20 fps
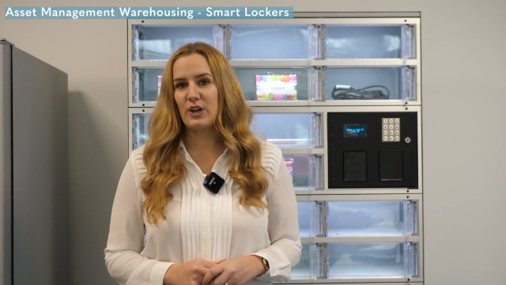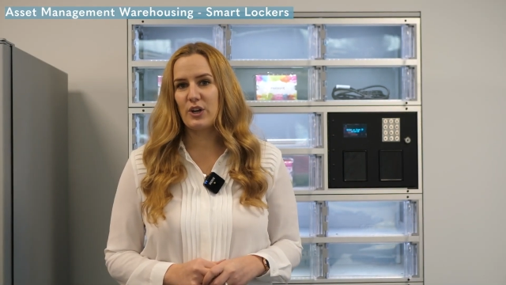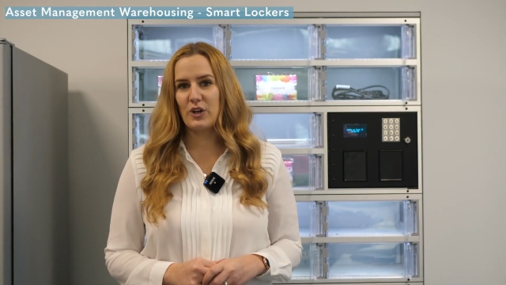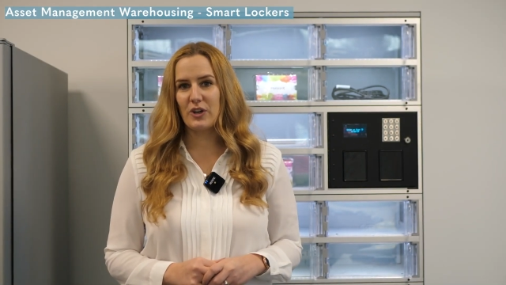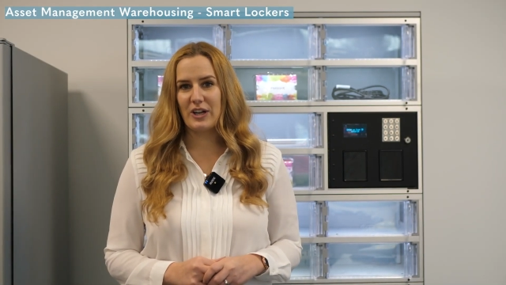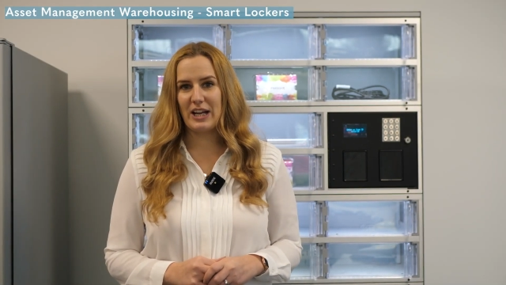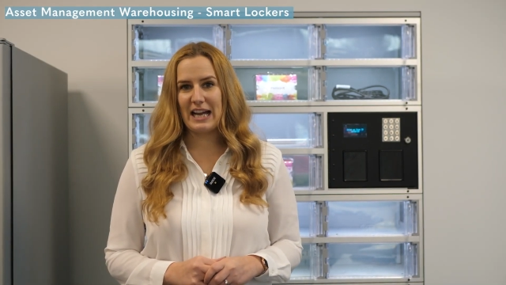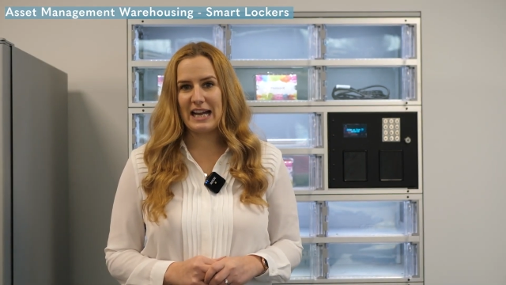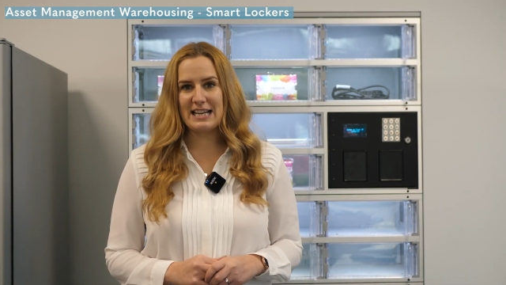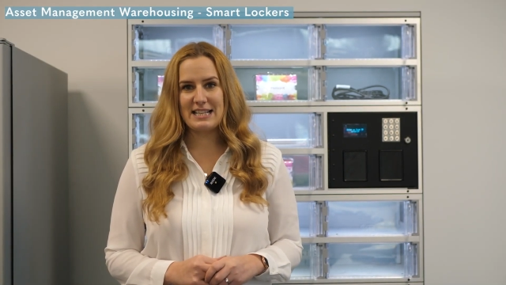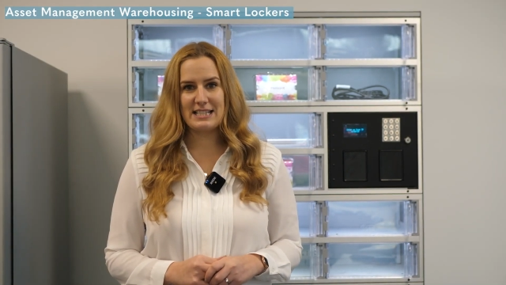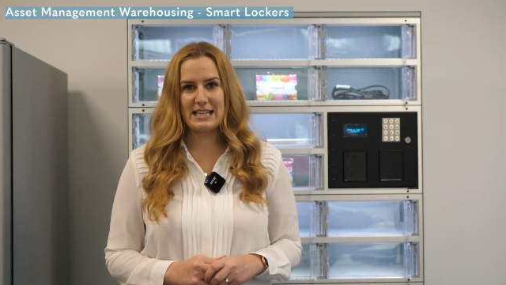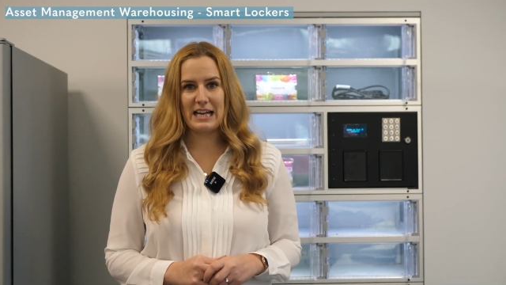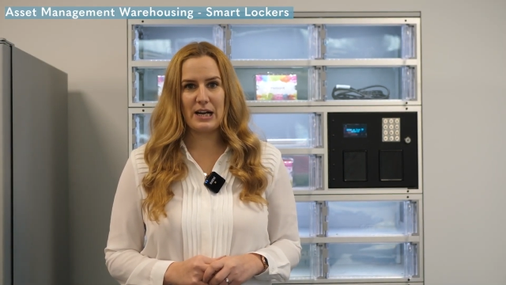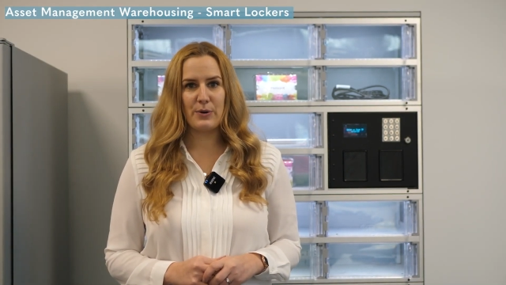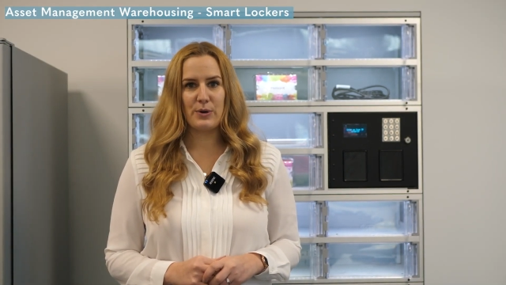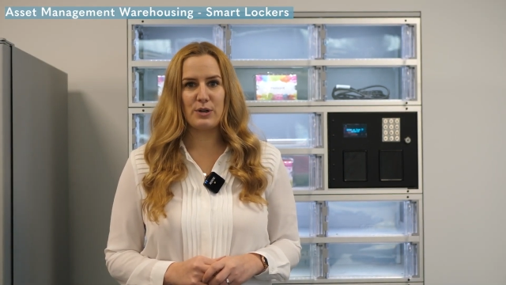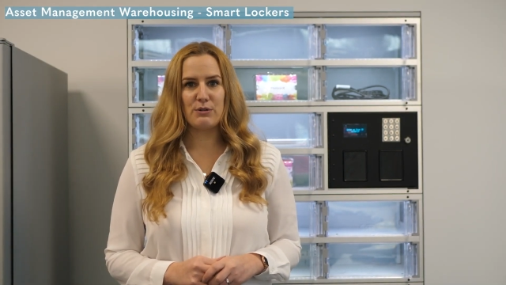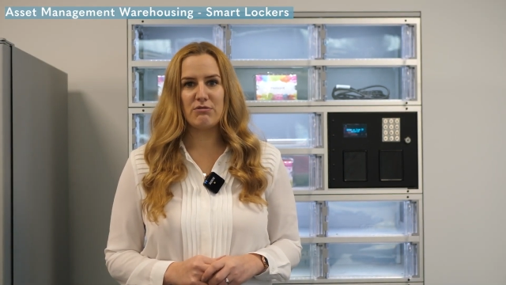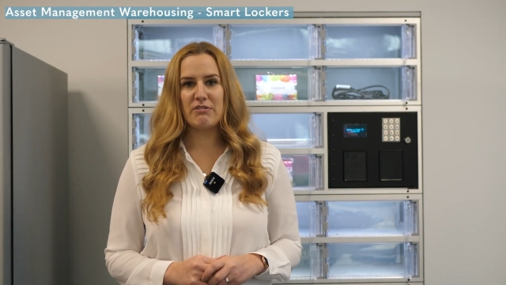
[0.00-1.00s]
look at
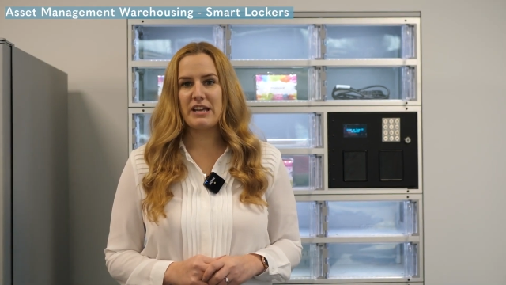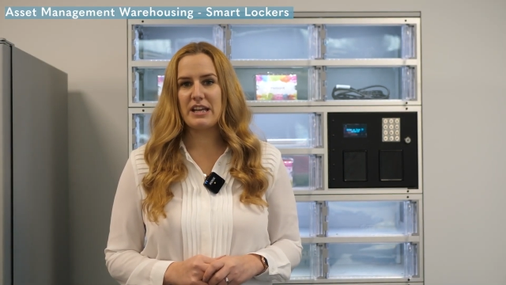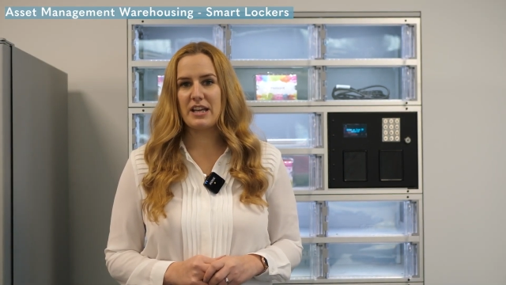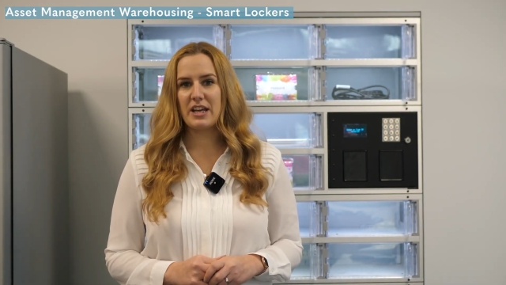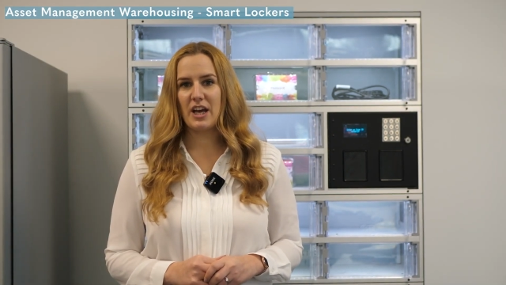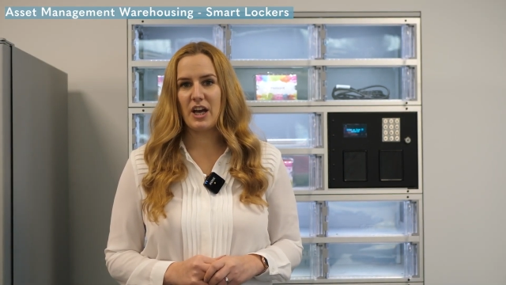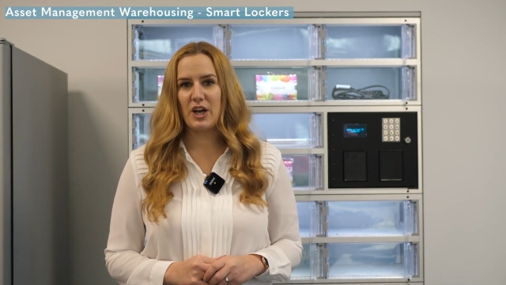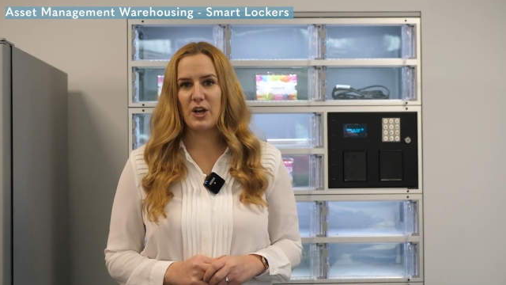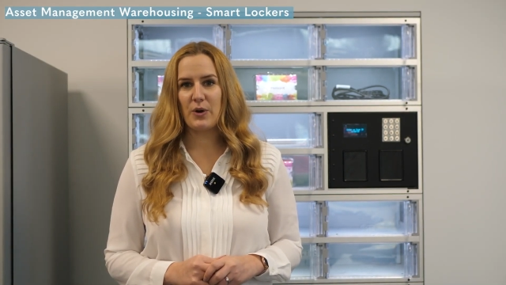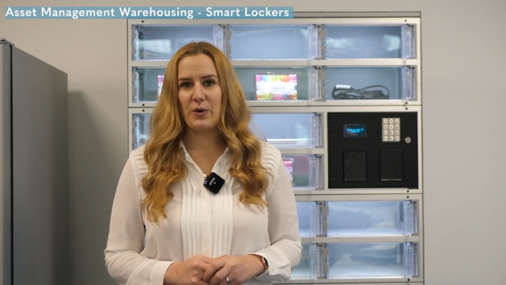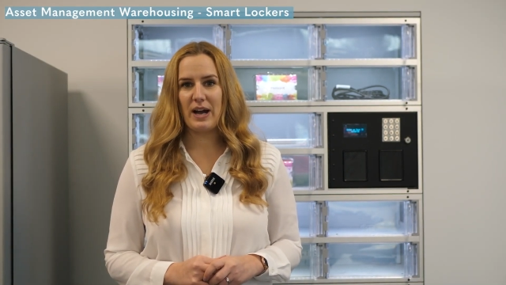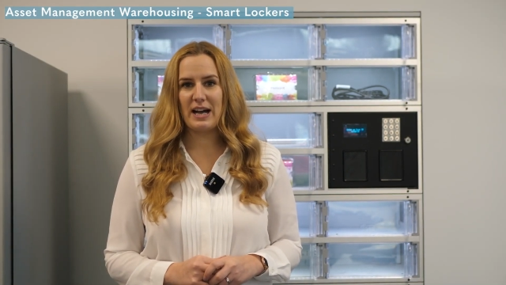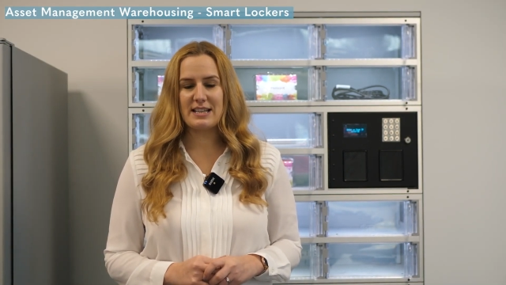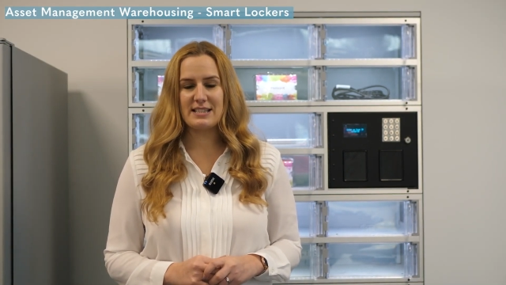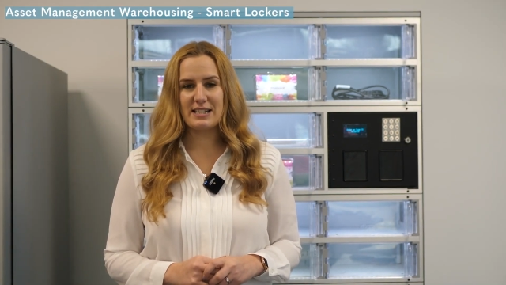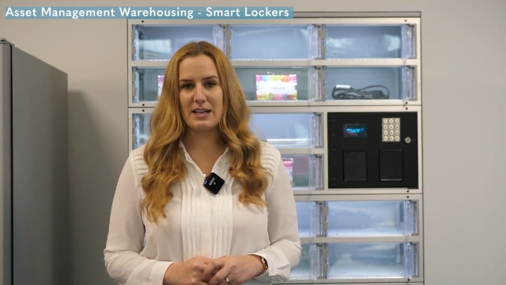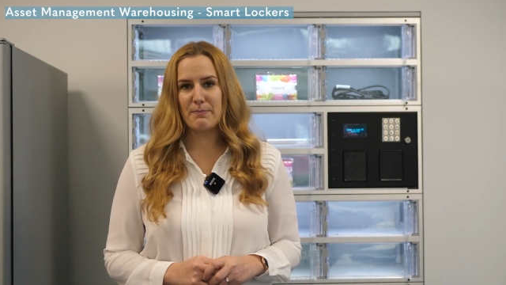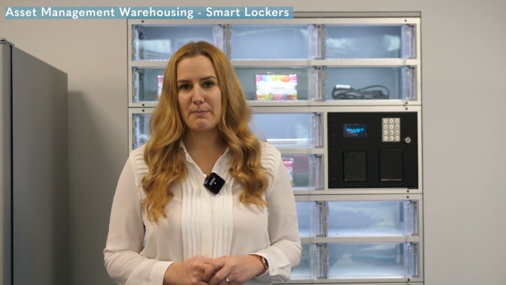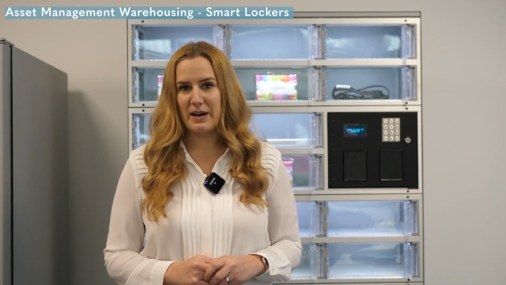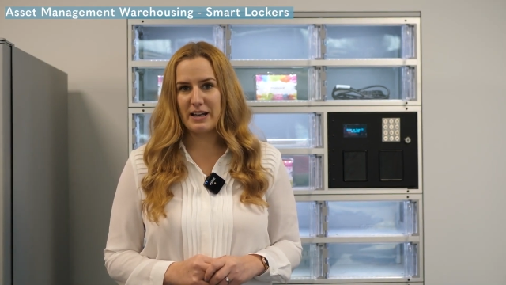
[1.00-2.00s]
our Ricoh
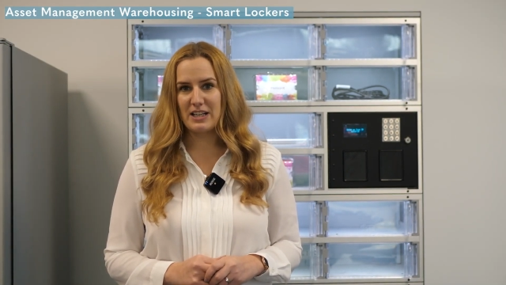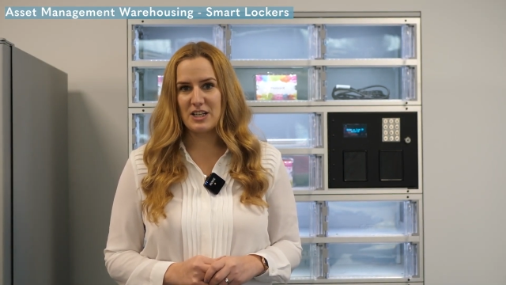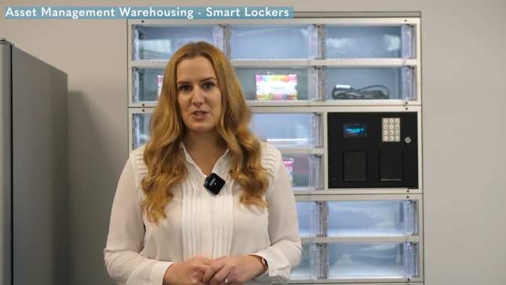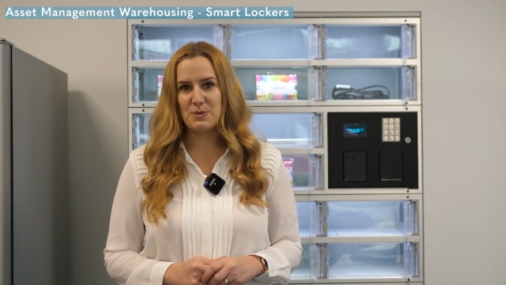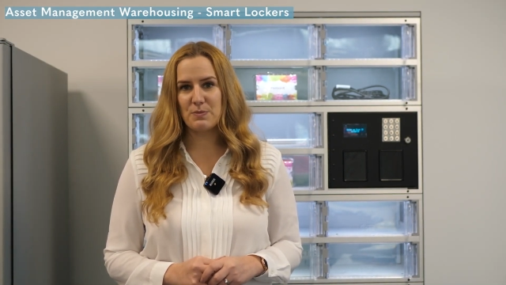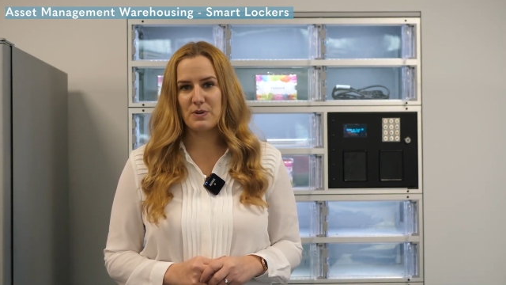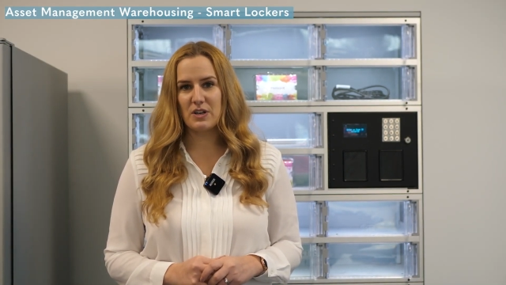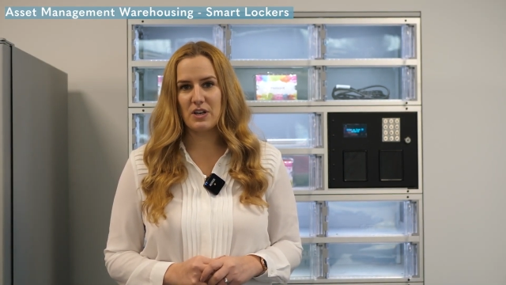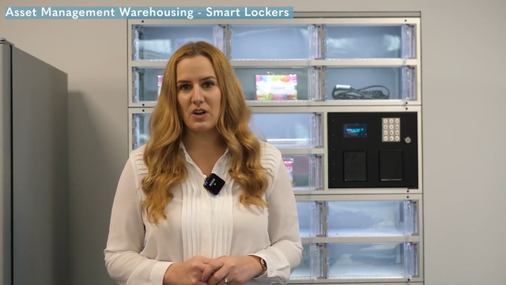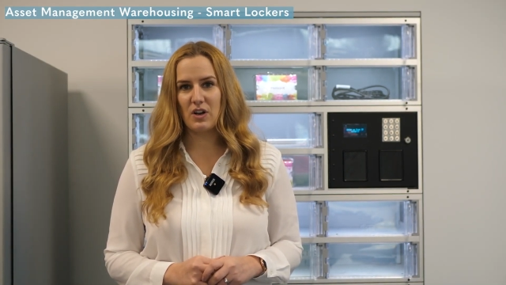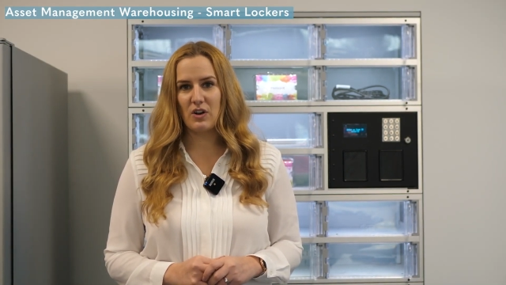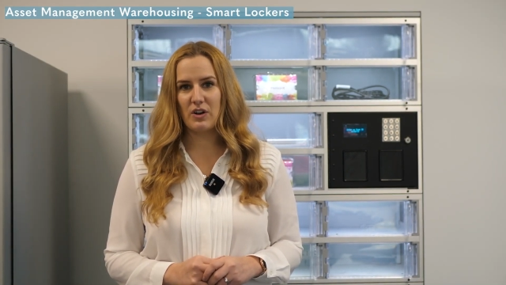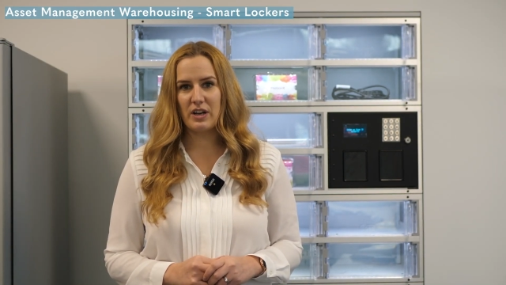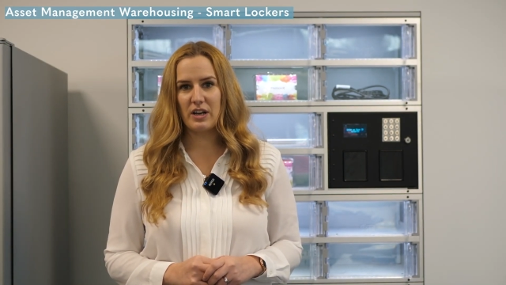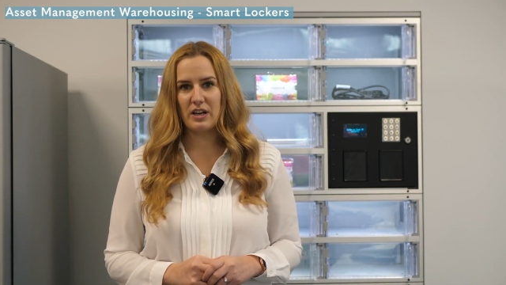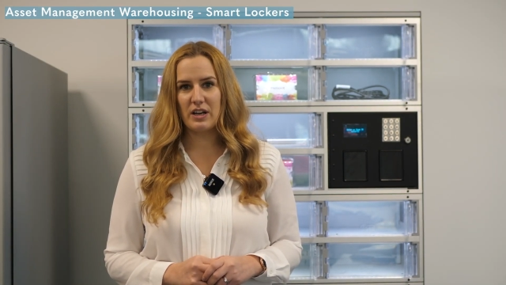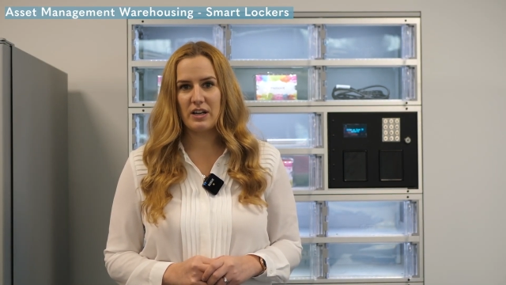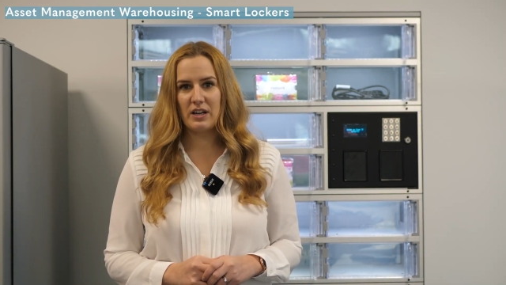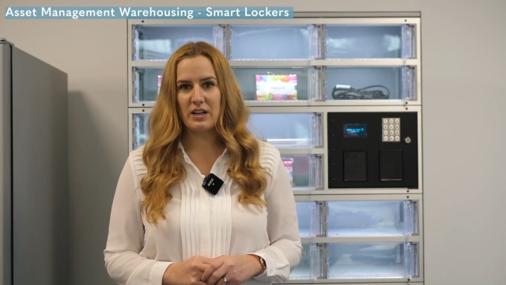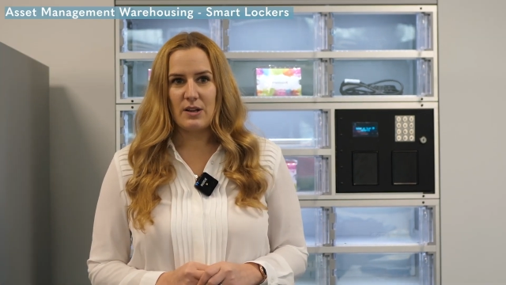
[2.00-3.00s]
asset management
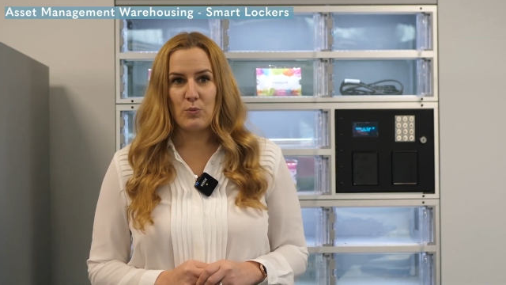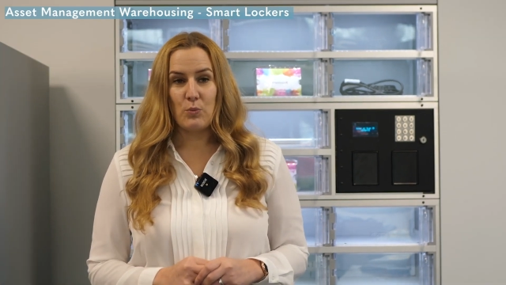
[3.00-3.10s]
locker.